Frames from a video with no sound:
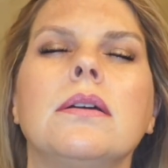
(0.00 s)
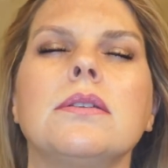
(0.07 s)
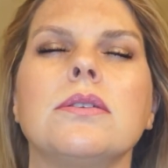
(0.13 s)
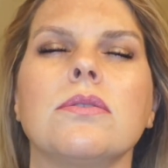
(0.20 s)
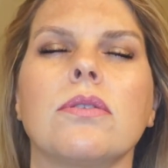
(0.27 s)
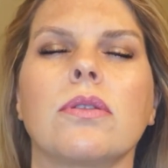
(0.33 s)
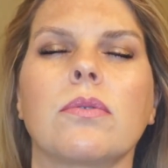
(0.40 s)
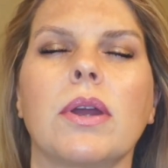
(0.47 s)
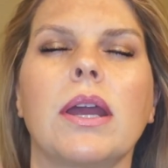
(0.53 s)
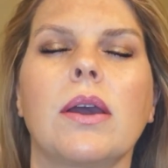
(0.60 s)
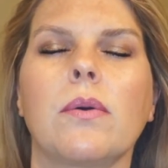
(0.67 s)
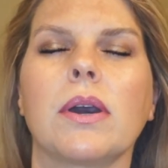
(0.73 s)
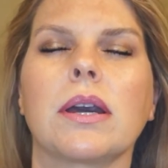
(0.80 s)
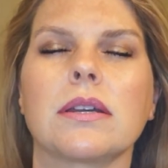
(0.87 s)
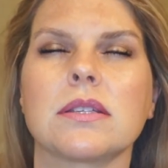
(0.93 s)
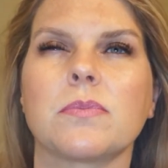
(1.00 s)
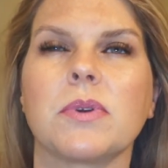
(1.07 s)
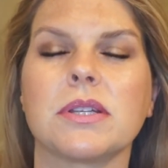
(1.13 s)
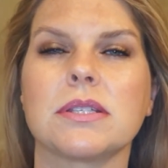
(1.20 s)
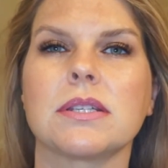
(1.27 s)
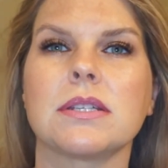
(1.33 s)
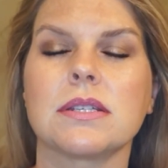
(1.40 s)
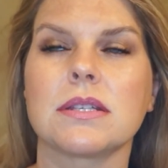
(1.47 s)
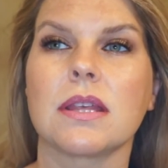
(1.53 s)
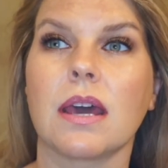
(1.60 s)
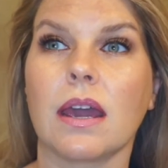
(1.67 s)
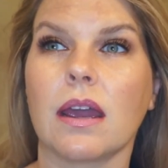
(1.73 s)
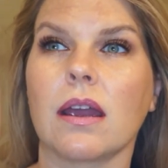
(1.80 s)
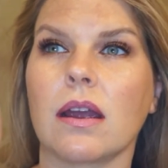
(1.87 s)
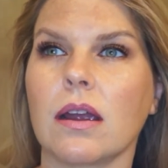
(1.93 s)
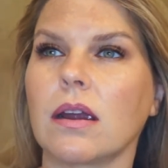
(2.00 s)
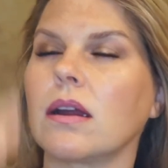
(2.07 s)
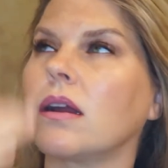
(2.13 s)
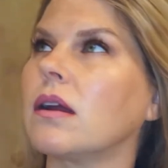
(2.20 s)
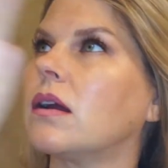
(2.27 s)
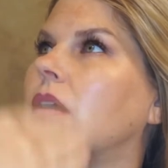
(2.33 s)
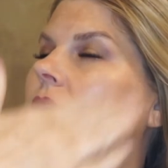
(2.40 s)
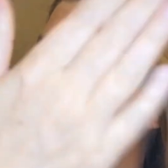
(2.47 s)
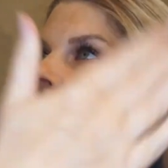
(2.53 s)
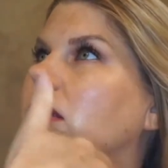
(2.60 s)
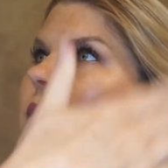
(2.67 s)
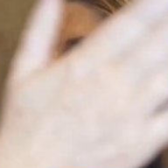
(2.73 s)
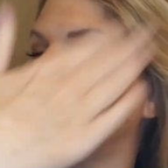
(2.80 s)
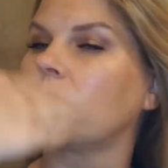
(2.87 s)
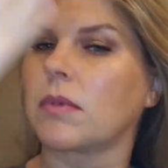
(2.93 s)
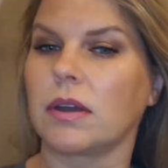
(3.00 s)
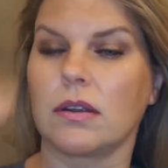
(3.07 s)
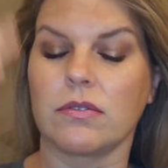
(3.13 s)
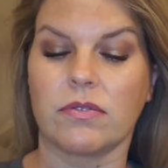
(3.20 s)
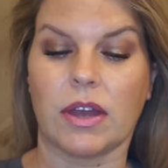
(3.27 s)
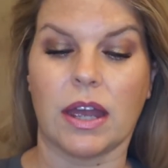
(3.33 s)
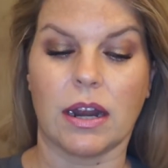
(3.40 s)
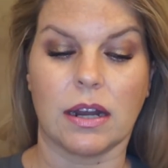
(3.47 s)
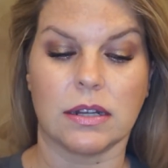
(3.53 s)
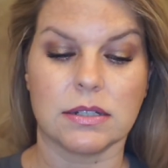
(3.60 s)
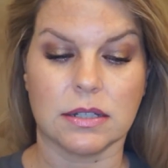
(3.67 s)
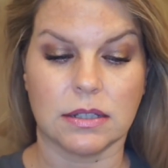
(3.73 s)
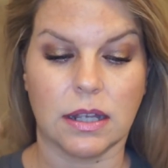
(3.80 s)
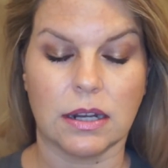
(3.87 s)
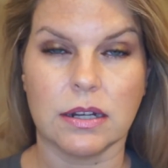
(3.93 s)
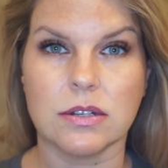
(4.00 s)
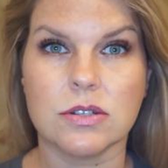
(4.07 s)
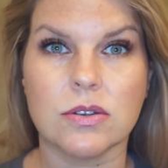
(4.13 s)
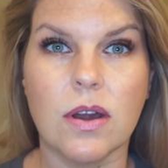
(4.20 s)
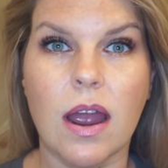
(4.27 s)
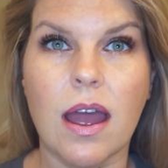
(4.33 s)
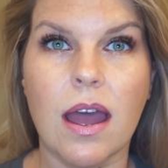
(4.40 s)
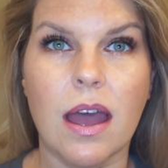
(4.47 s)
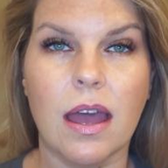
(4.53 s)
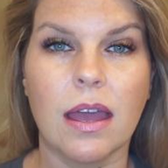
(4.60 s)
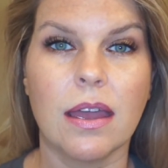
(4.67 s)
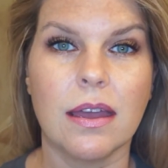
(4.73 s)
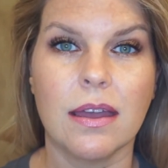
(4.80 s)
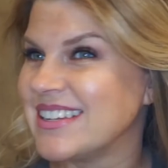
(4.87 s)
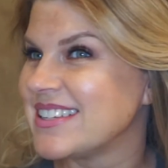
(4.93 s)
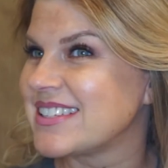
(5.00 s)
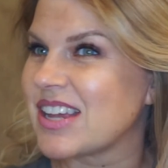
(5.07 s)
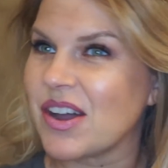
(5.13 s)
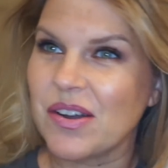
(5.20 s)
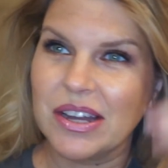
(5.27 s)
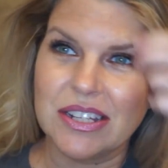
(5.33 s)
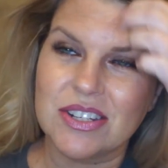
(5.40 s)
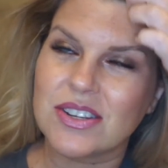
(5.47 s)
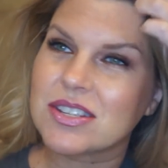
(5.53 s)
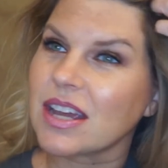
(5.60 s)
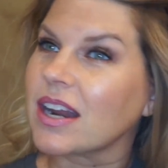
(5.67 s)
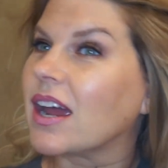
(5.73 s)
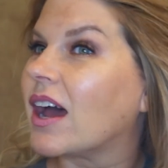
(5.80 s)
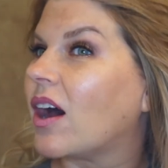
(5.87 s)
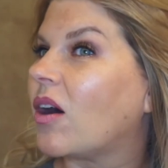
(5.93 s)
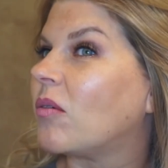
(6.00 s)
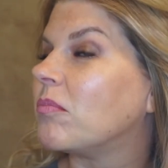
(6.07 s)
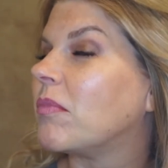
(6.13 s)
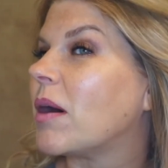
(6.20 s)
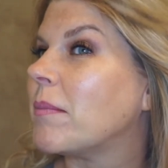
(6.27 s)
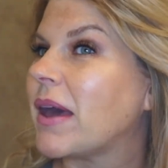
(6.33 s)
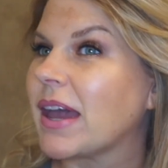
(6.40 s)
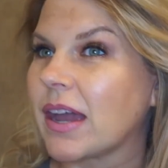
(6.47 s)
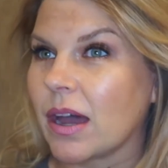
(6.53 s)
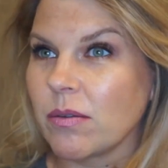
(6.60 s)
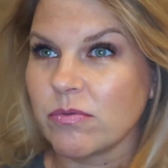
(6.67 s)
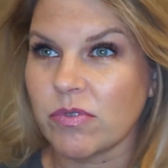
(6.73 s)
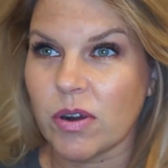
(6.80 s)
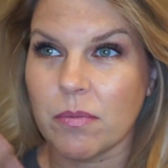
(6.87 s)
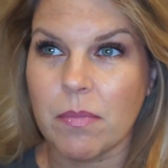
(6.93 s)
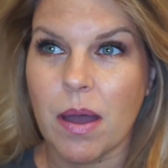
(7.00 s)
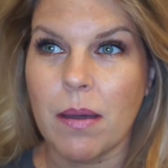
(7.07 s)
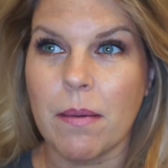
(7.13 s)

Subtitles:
do 3 quick spritzes there, and then I'm gonna fan it to let it dry. So it's just gonna help my makeup from